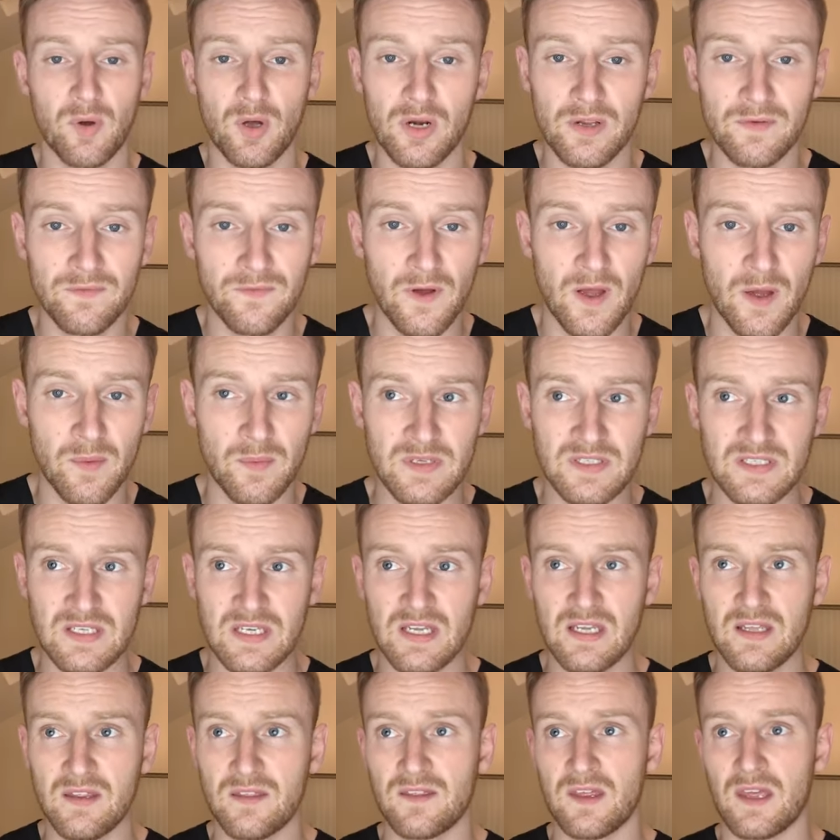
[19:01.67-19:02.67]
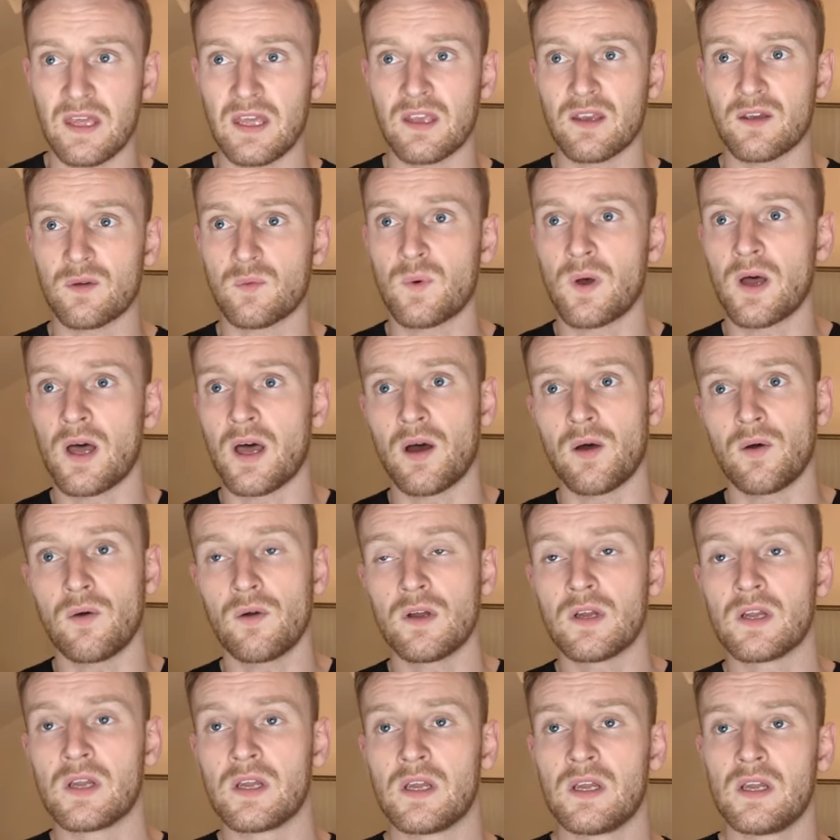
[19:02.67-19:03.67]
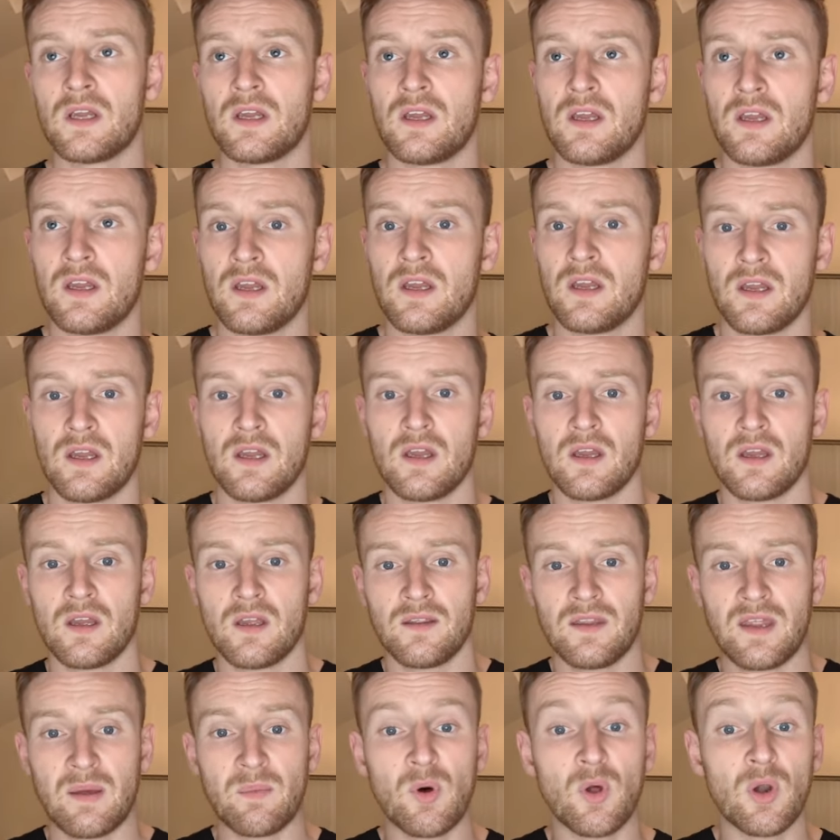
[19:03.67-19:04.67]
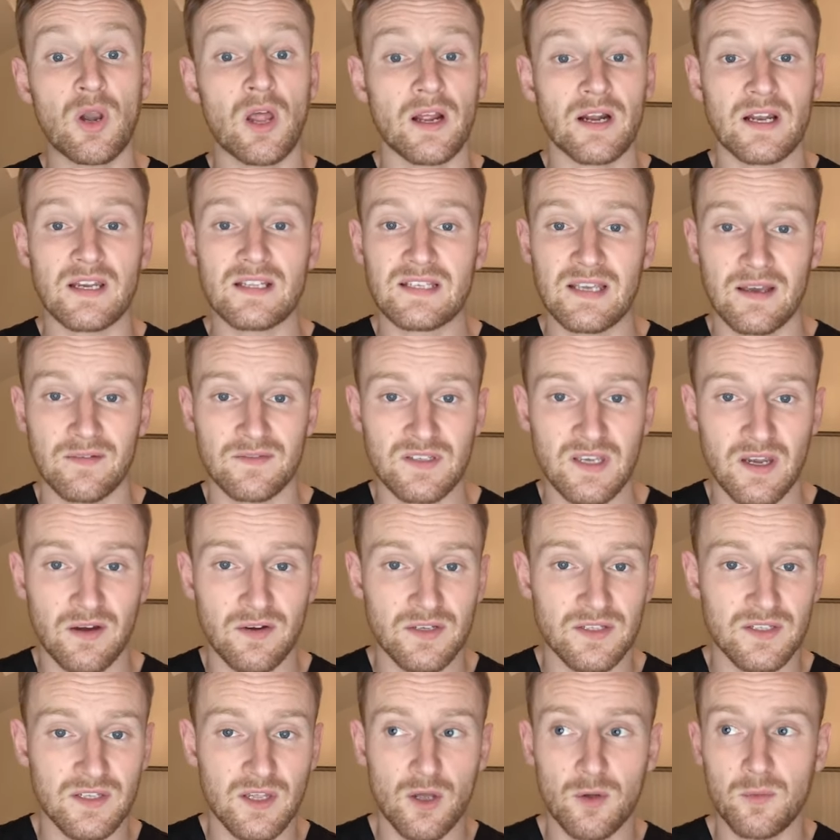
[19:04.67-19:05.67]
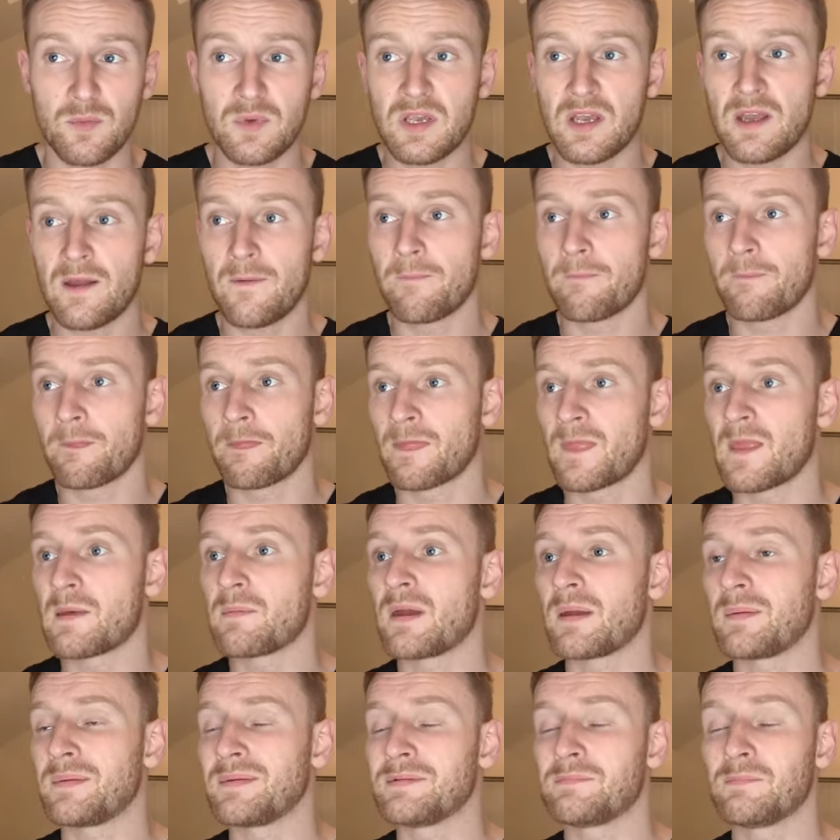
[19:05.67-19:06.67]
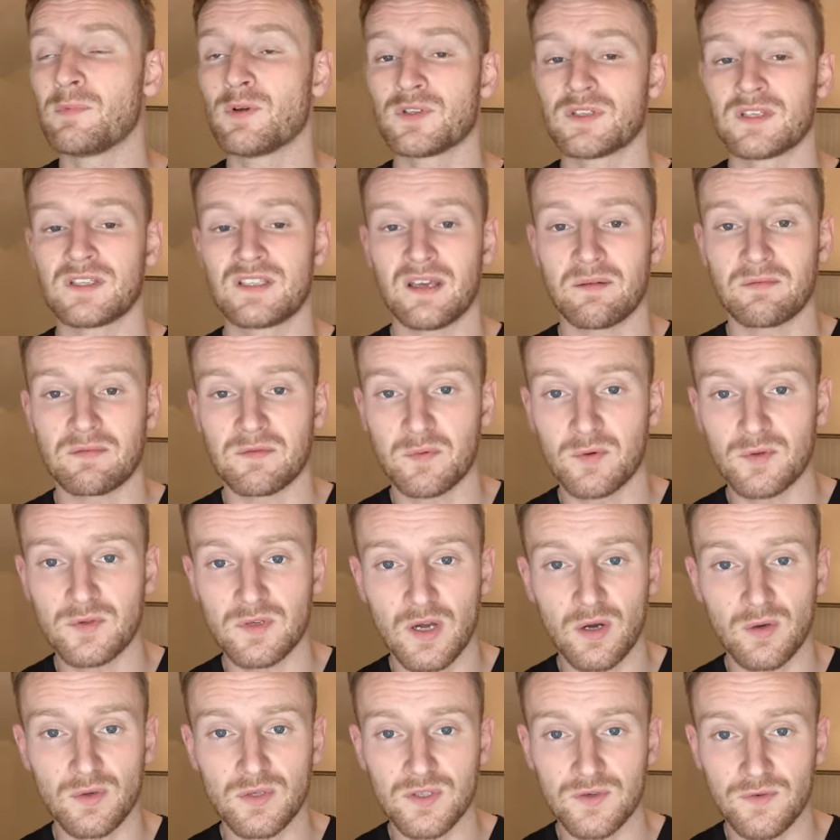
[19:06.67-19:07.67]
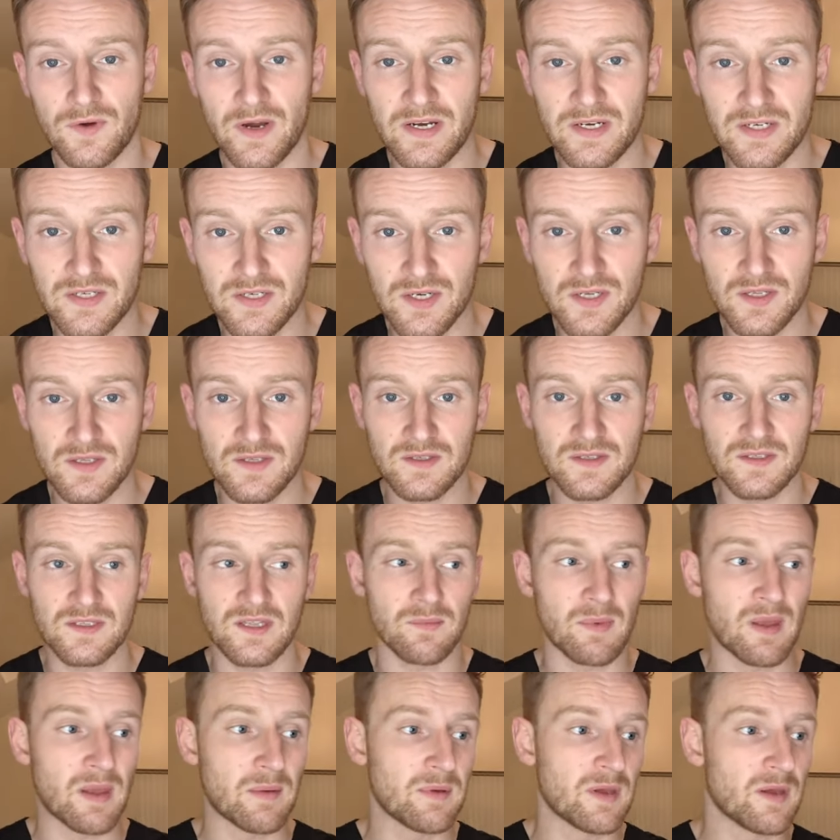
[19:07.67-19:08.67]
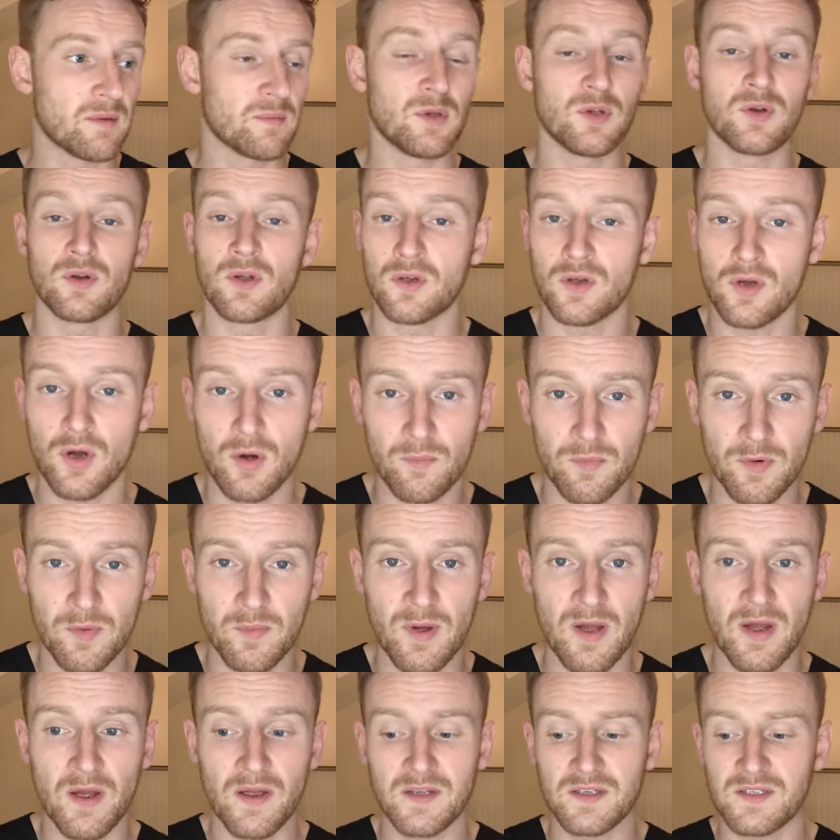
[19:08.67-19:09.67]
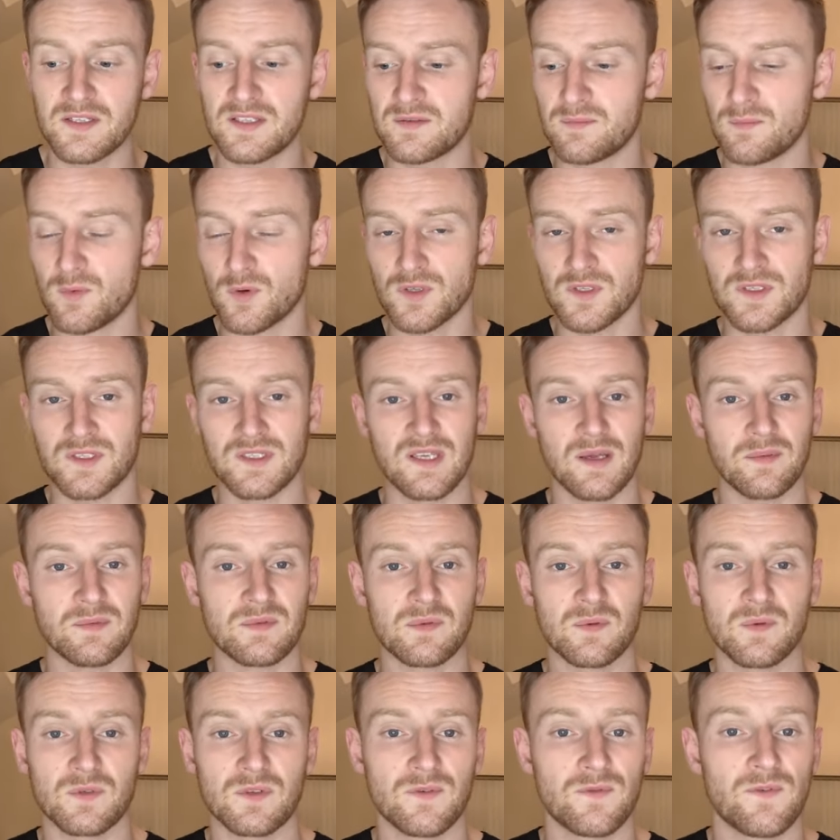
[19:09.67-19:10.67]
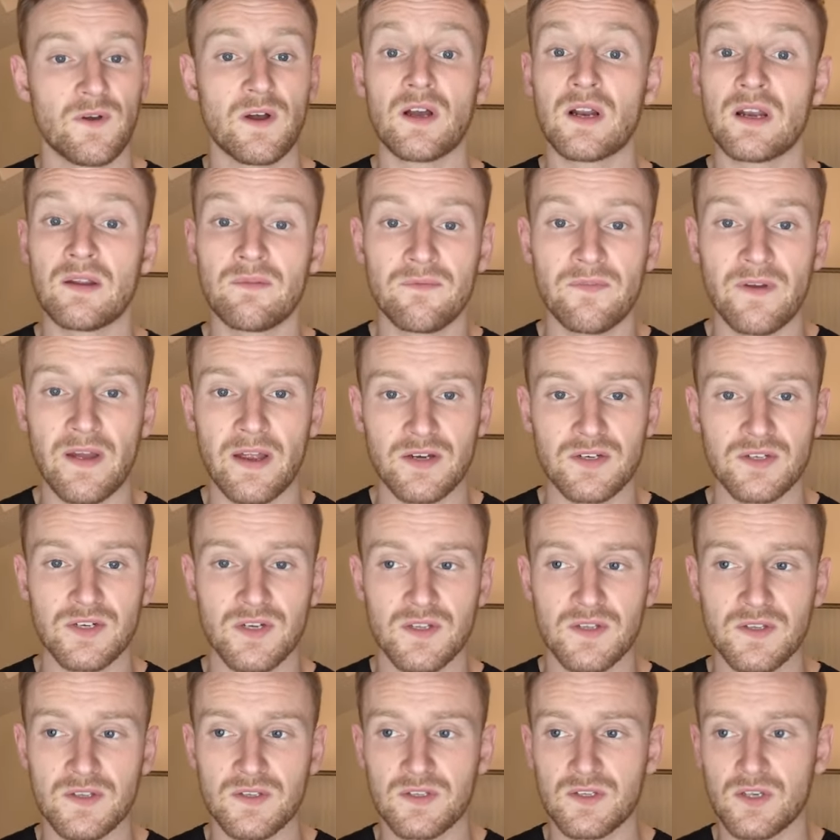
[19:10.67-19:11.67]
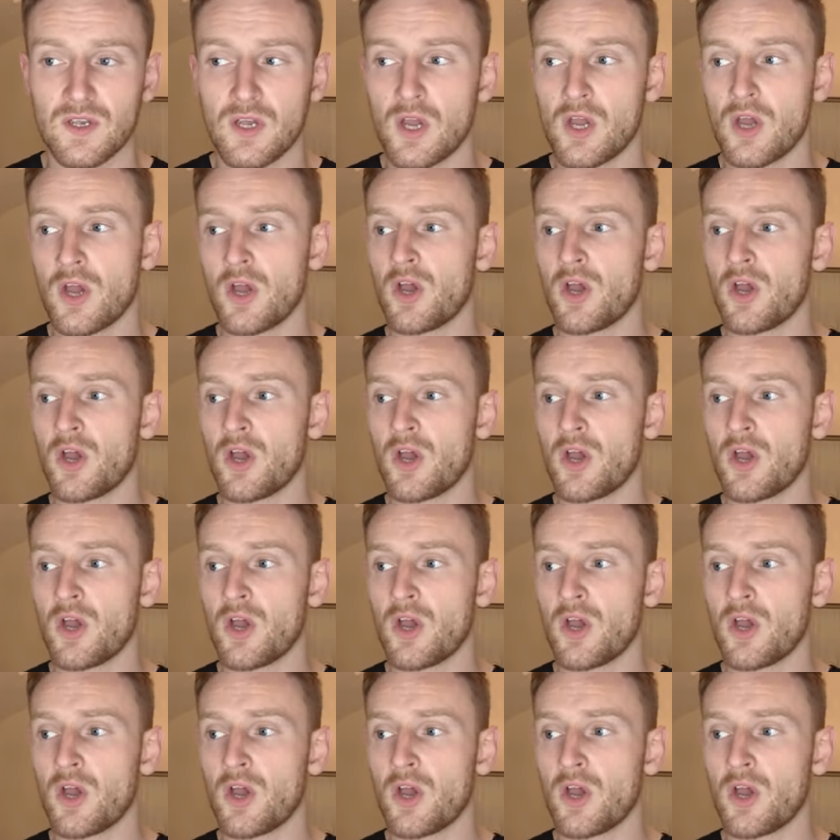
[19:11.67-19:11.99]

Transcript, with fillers: with polypharmacy, think, well, they're more likely to have xerostomia, they may be more susceptible to ulcerations, they may be immunocompromised, more susceptible to fungal infections.